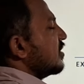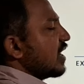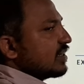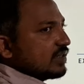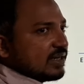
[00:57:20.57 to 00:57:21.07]
in
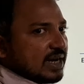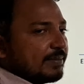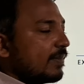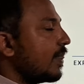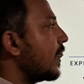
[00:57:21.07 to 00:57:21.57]
ancient time,
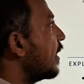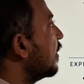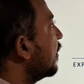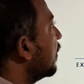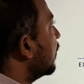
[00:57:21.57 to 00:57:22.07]

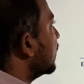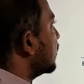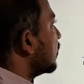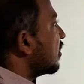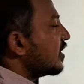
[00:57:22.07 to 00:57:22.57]
which
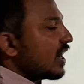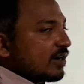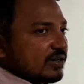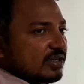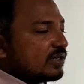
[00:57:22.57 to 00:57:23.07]
is not
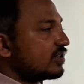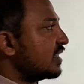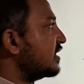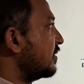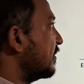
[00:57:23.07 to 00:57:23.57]
that
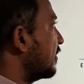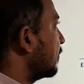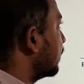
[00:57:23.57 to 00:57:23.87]
sensible.